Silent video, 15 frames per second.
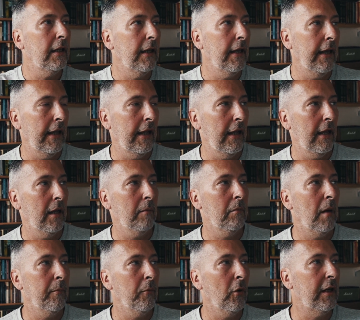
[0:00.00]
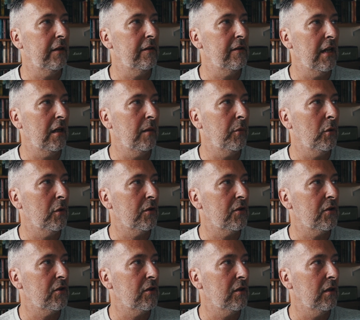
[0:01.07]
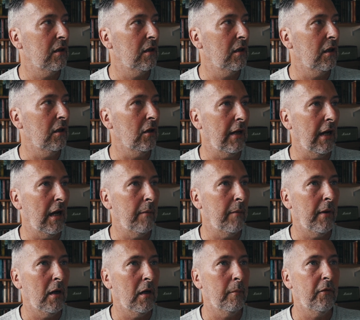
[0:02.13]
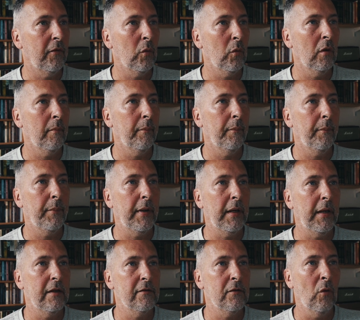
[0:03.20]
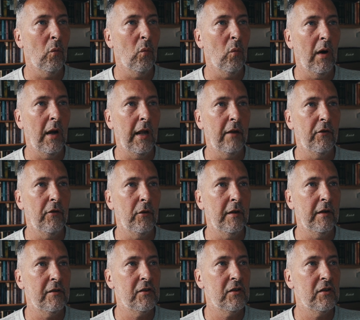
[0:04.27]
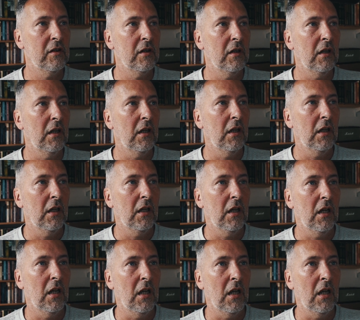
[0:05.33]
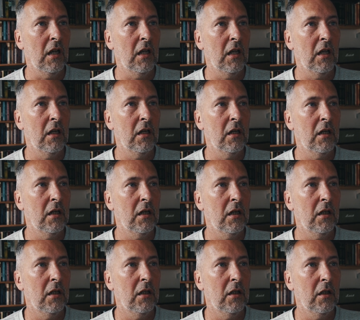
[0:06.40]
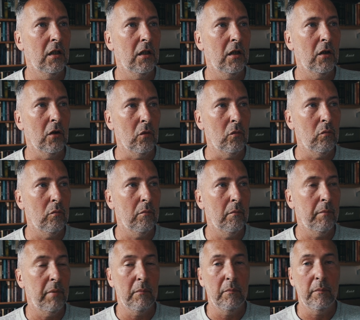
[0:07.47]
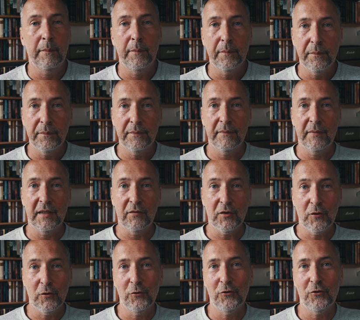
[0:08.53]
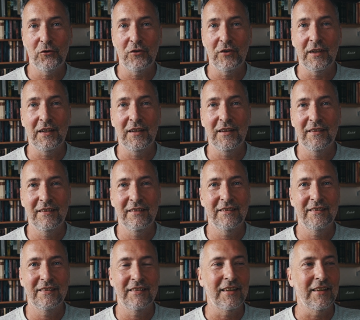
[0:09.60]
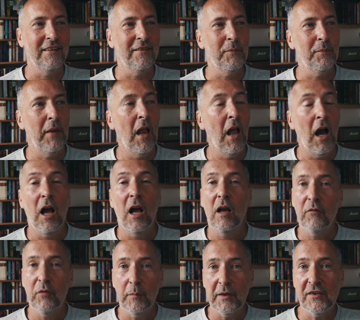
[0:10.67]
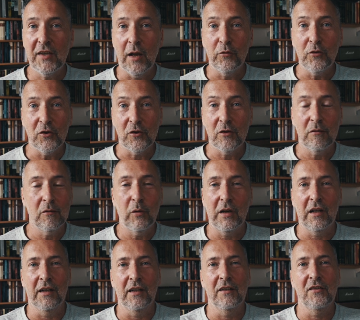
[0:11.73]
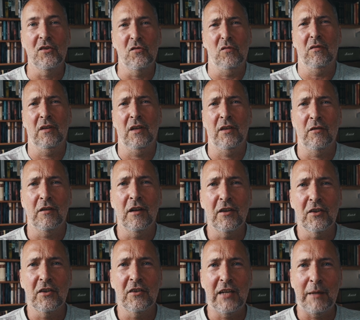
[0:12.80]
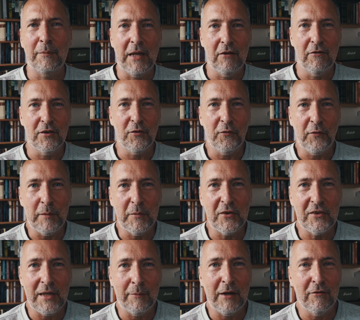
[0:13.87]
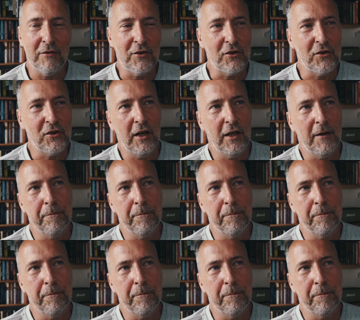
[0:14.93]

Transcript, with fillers: Um, I'm not here to sell you books. You can buy them if you want, but it's not why I do this. And uh, you know, but but you have to concentrate. You know, for myself, just quickly is another Sam Gerrans famous Sam Gerrans aside.